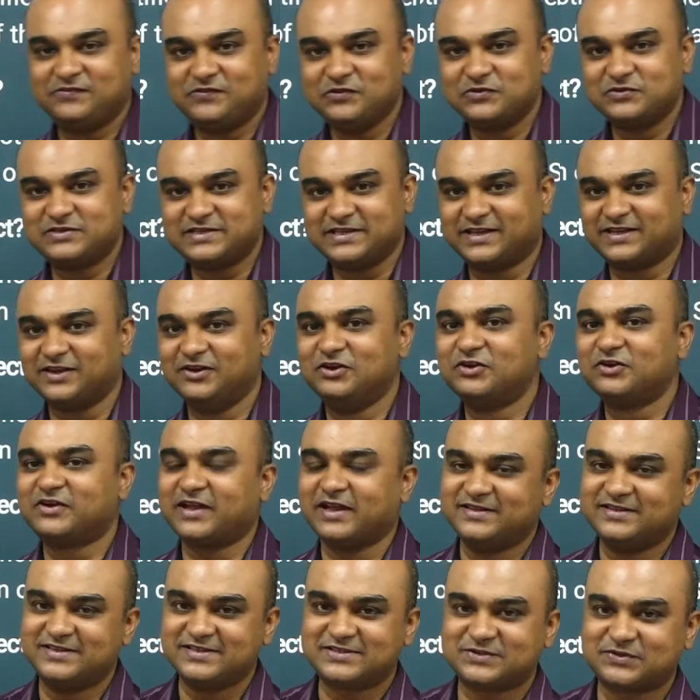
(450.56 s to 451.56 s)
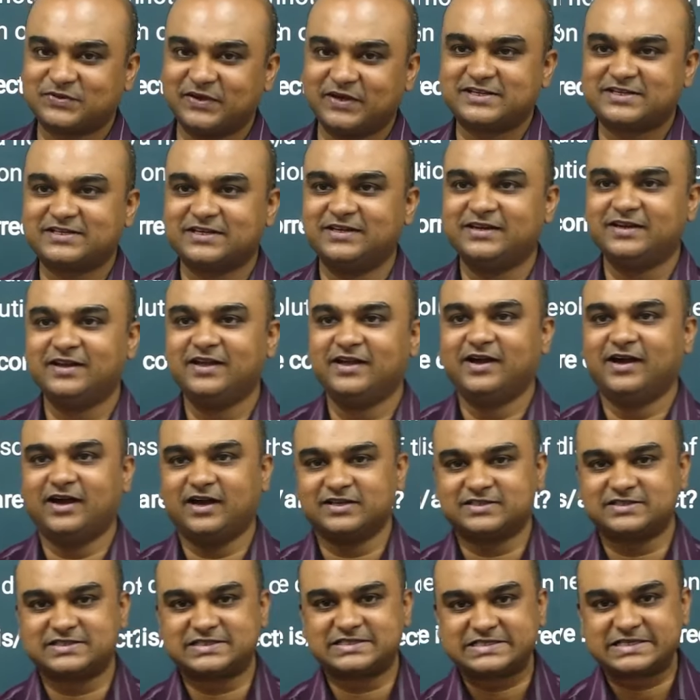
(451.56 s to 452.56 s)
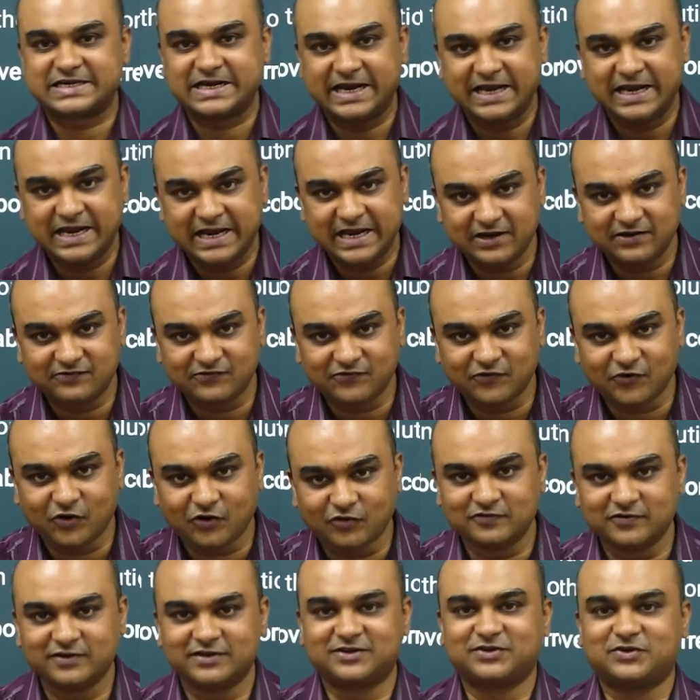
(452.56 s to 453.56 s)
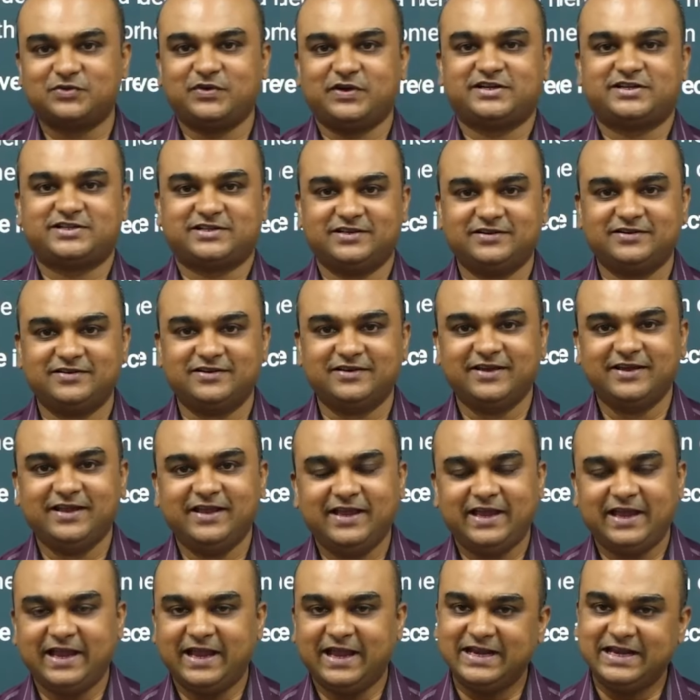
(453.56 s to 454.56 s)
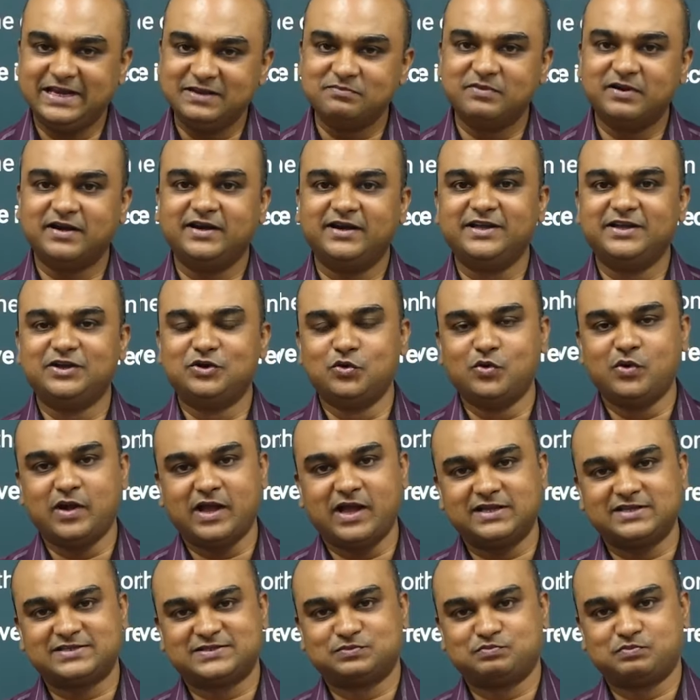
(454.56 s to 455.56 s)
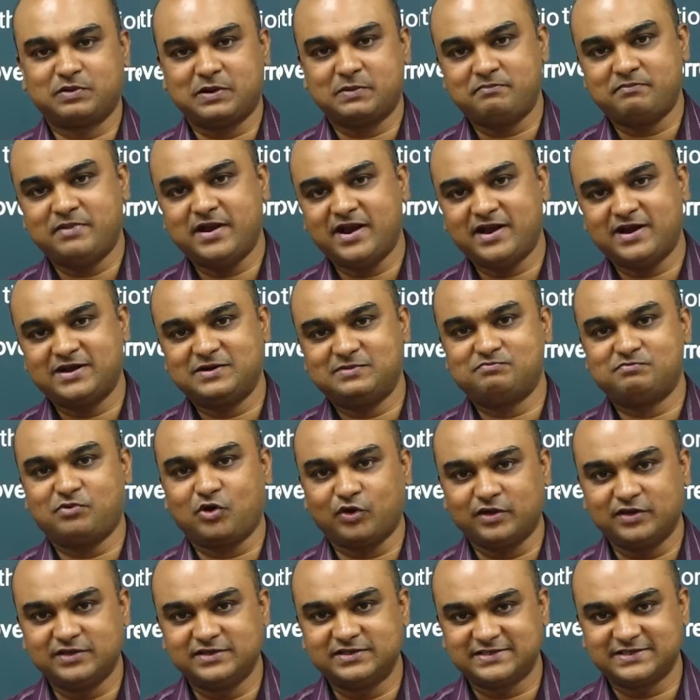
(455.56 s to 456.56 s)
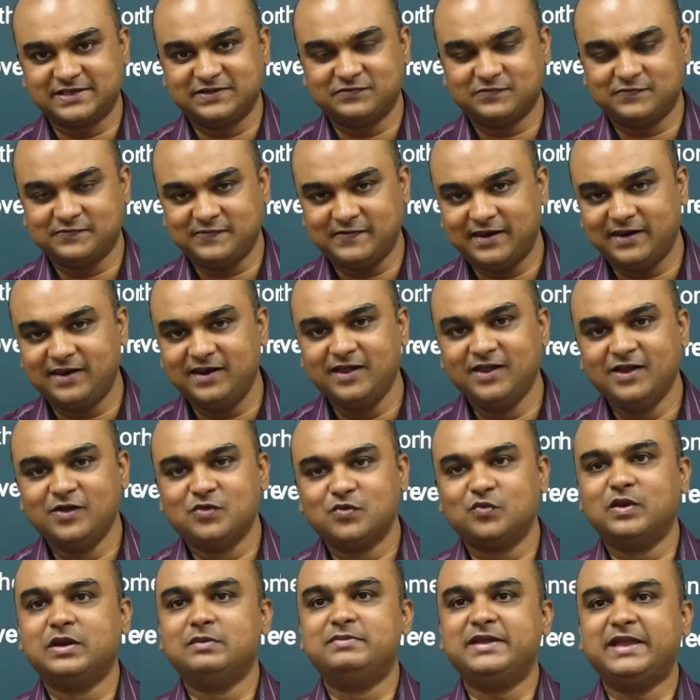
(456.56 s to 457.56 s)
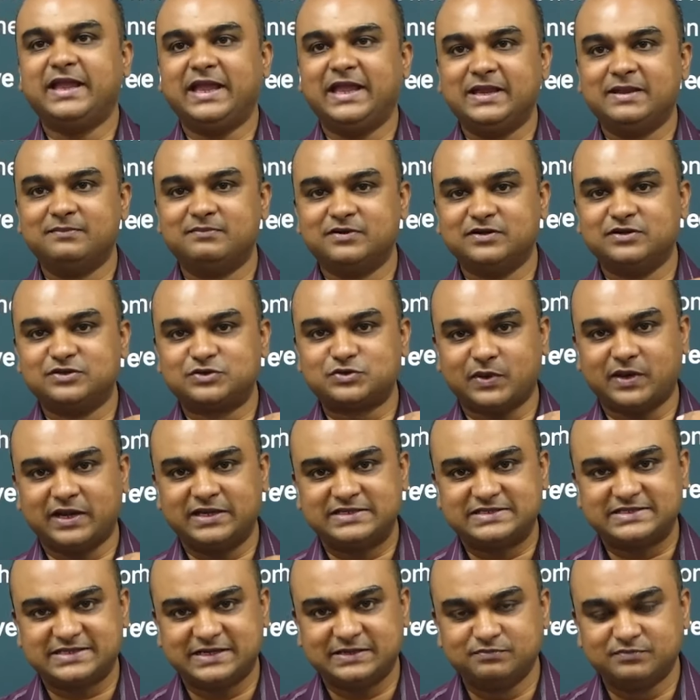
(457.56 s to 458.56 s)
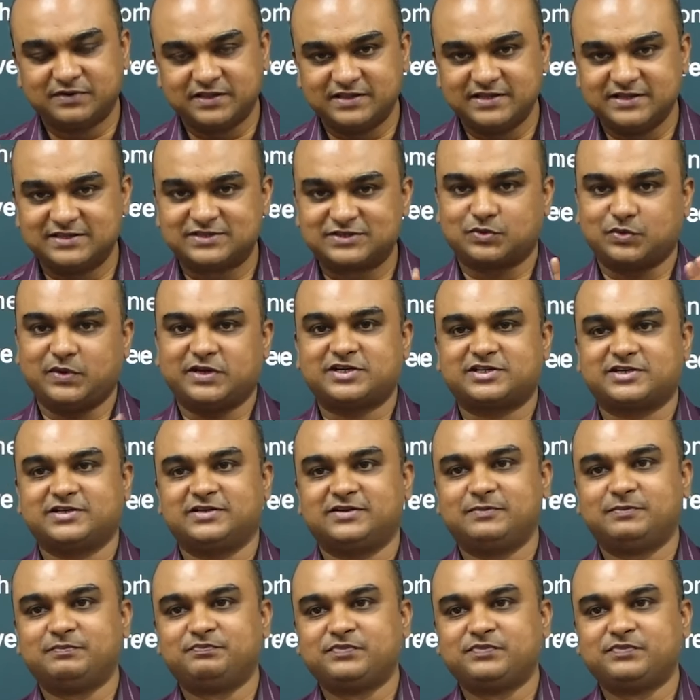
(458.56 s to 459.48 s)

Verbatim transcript: you take a look at this question, a straightforward question, anybody who has prepared polity well will be able to attempt this question.